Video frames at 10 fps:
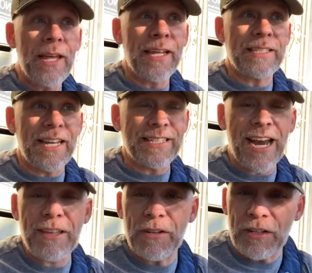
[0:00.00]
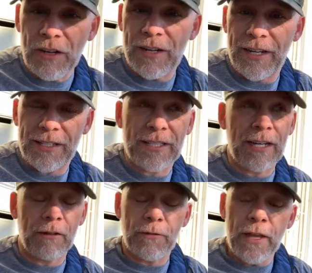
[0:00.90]
It's not even good at
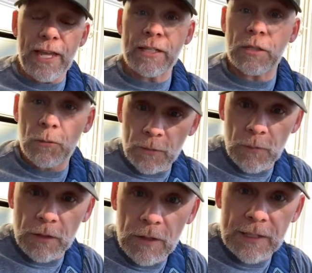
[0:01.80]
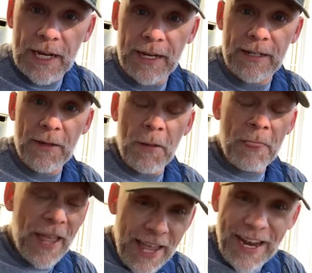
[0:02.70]
itself. And so when one looks at it
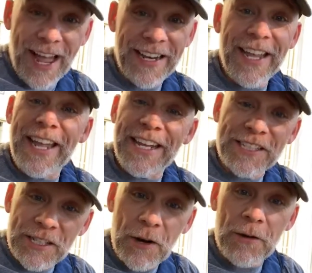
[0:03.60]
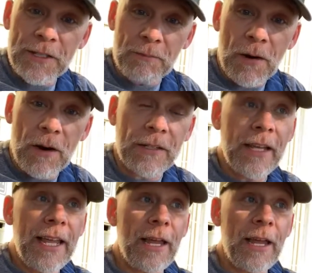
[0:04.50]
head on, it scurries apart.